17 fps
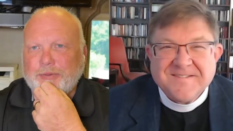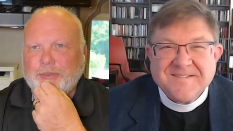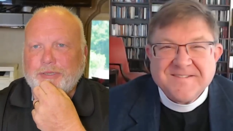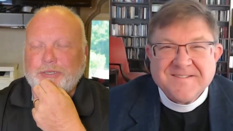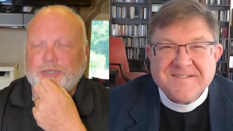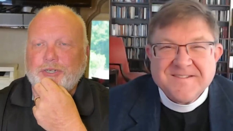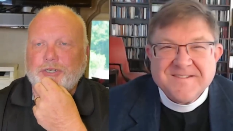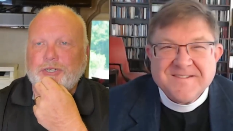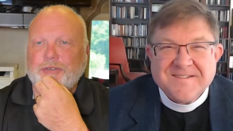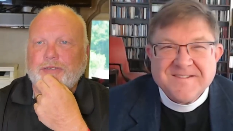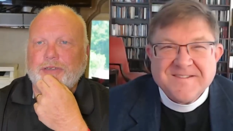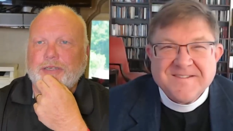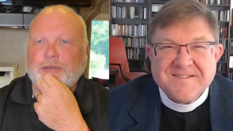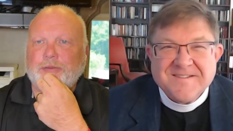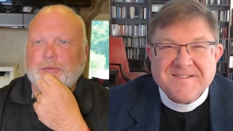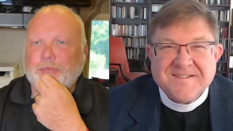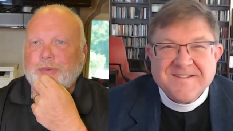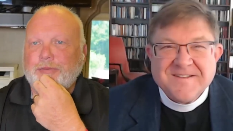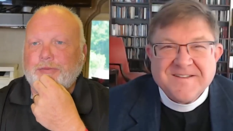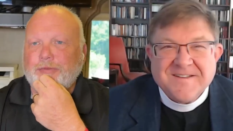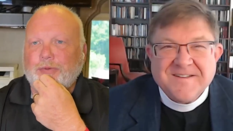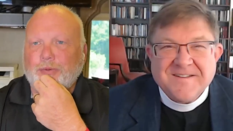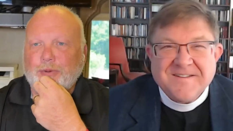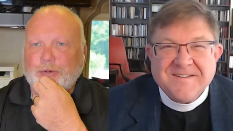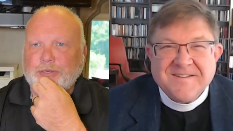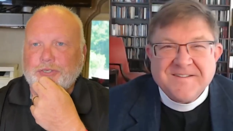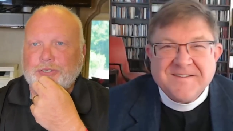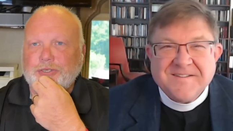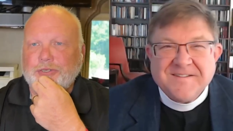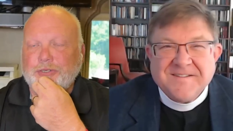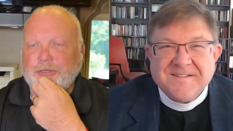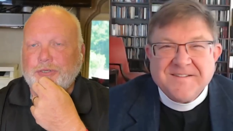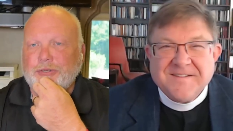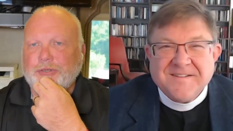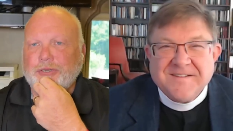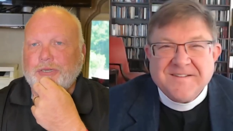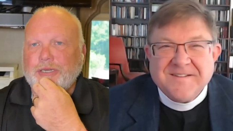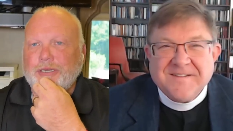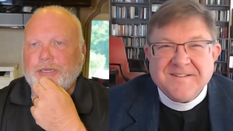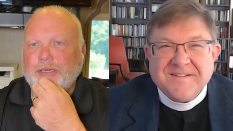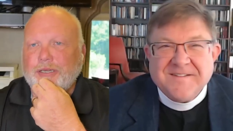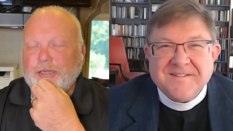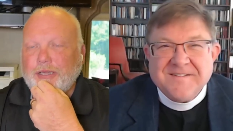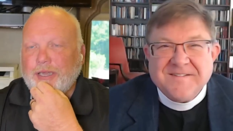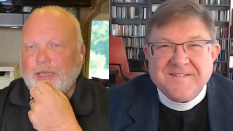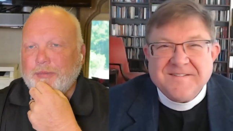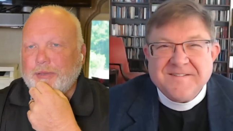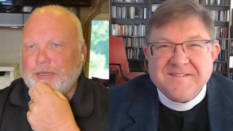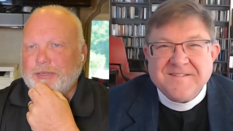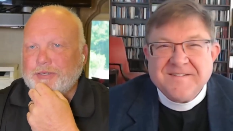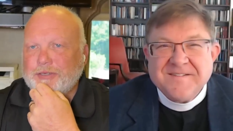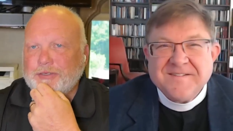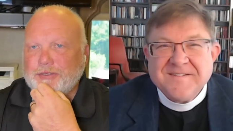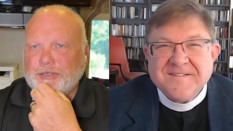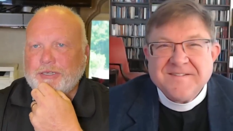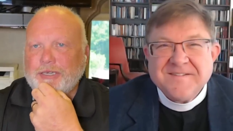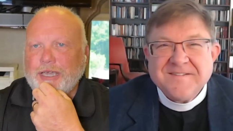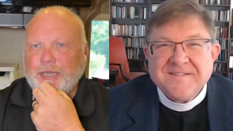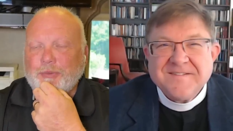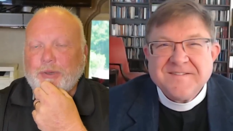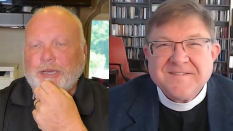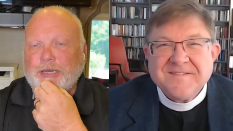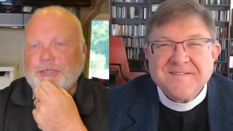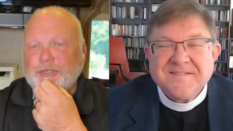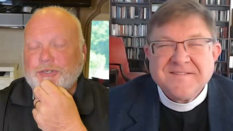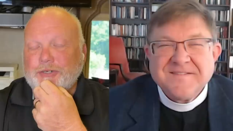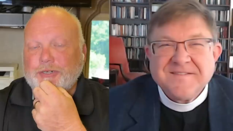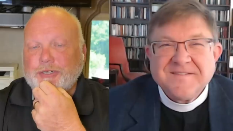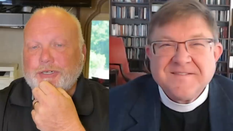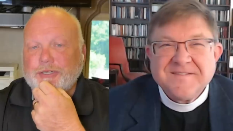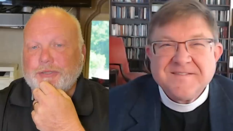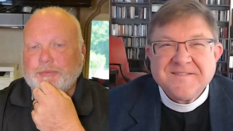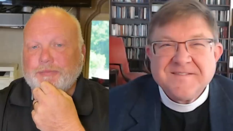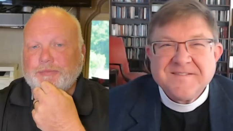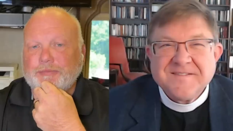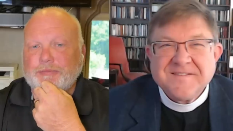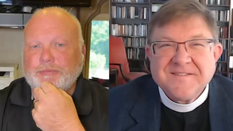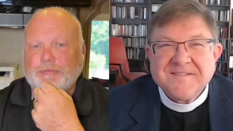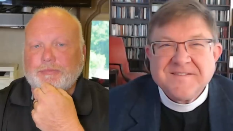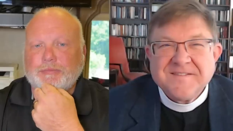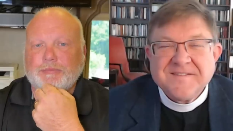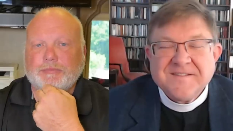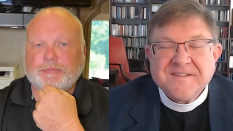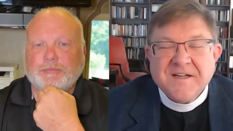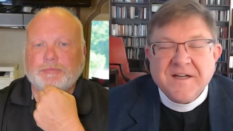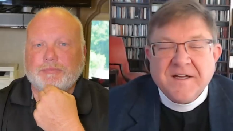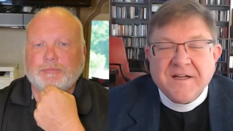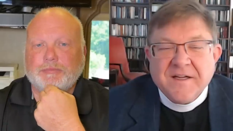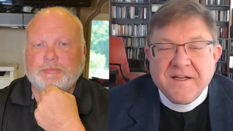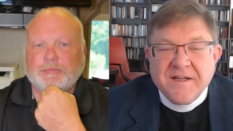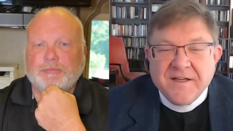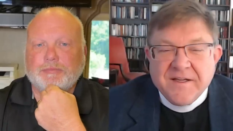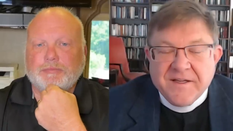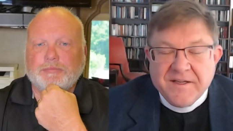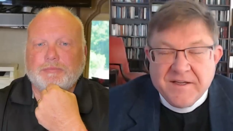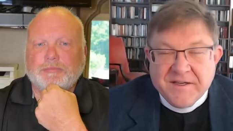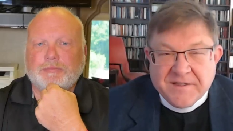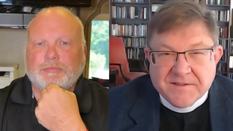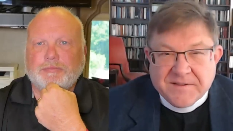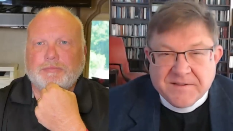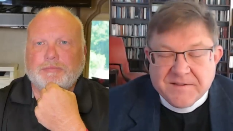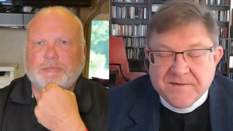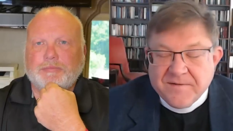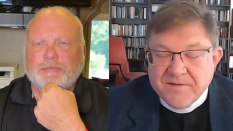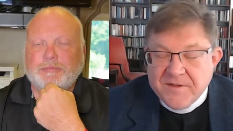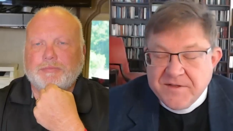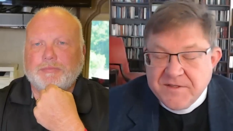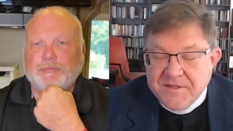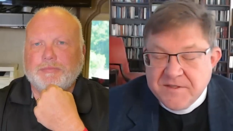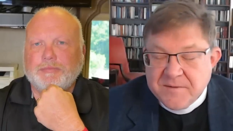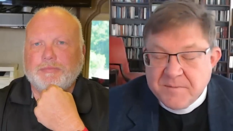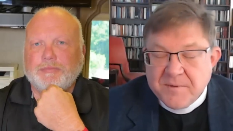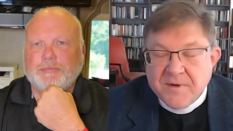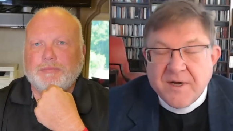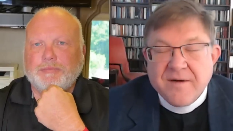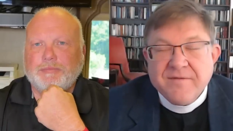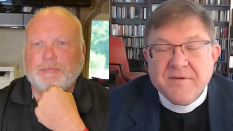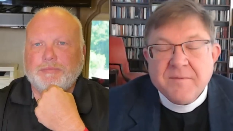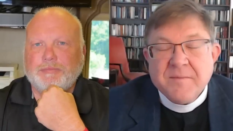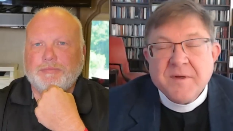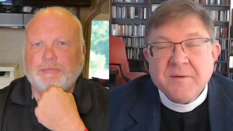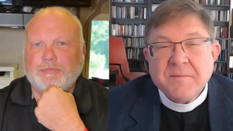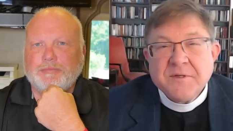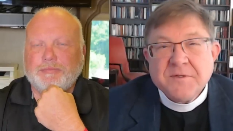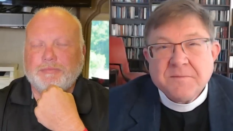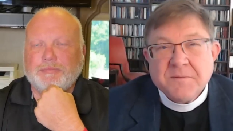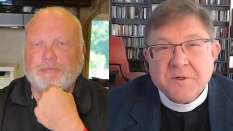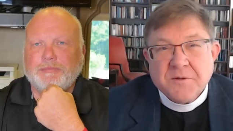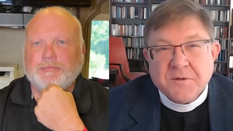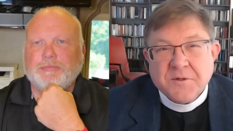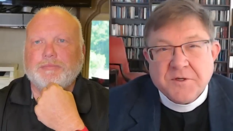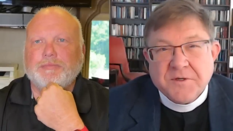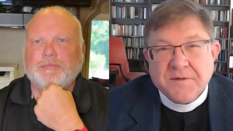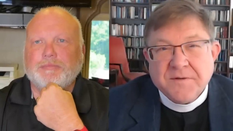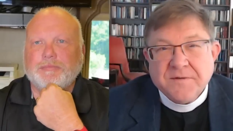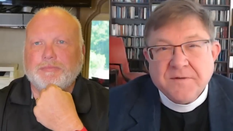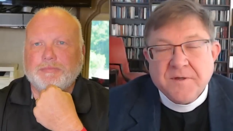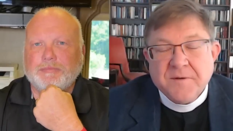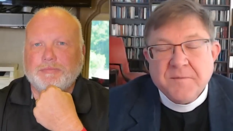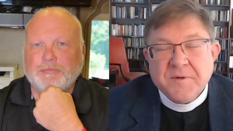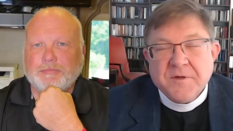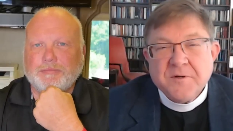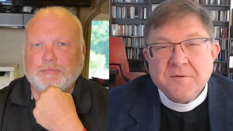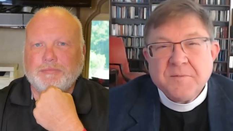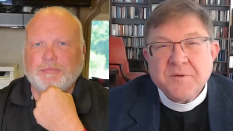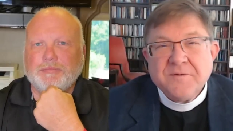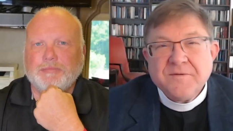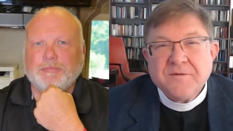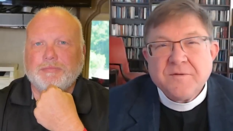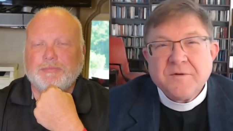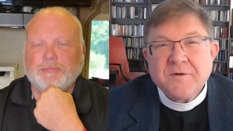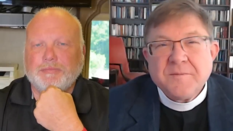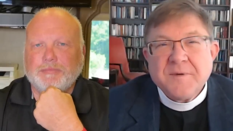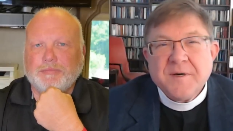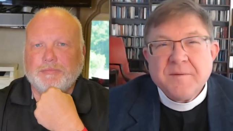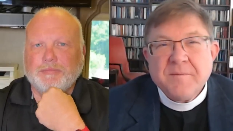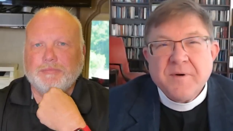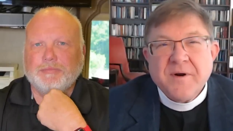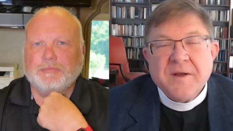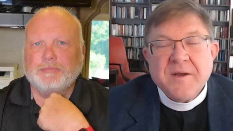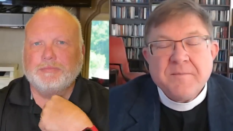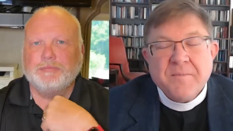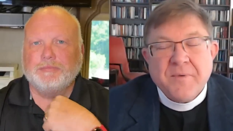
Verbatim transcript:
Speaker 1: where the Church of England would be forced to do gay blessings and gay weddings, George.
Speaker 2: Yes, this is a private member's motion, a bill mm -hmm. put forward by Brad